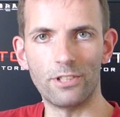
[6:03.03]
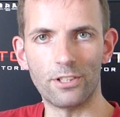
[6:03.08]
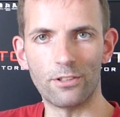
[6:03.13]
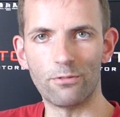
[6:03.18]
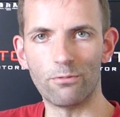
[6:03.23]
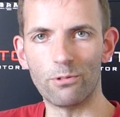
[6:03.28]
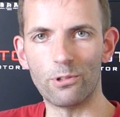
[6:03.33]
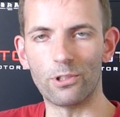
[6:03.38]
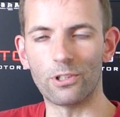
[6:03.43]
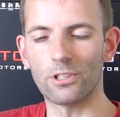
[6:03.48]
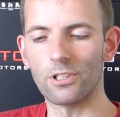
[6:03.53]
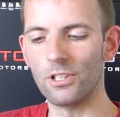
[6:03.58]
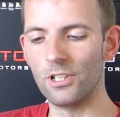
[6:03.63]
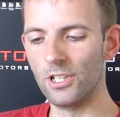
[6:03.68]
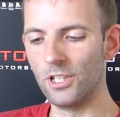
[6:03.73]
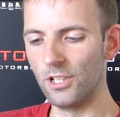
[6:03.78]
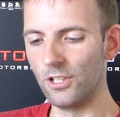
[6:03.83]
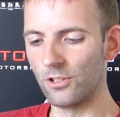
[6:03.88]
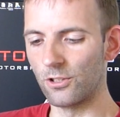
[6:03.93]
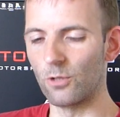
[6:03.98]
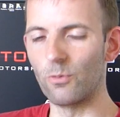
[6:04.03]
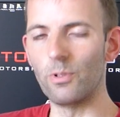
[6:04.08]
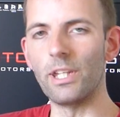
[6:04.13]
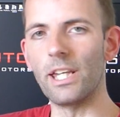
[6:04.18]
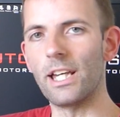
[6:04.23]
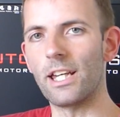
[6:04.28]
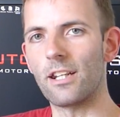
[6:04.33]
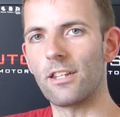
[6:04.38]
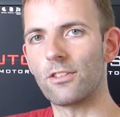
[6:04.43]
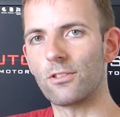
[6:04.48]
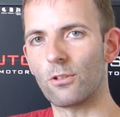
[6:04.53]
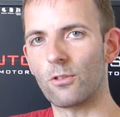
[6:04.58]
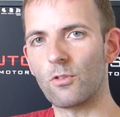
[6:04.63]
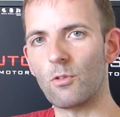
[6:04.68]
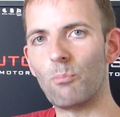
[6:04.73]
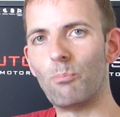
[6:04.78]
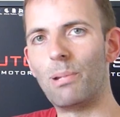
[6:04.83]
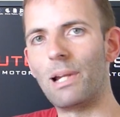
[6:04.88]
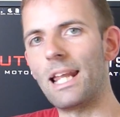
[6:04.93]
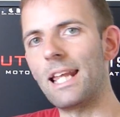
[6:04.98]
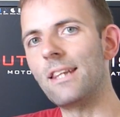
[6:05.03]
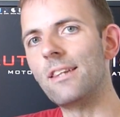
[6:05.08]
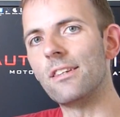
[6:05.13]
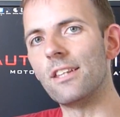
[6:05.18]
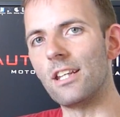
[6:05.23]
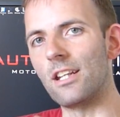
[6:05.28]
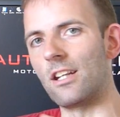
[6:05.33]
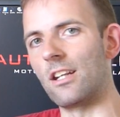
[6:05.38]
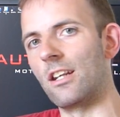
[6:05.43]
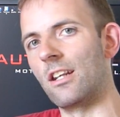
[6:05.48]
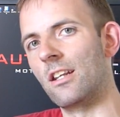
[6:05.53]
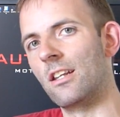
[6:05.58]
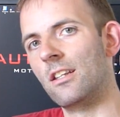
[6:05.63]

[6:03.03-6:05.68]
didn't work. So we added sort of a blend in.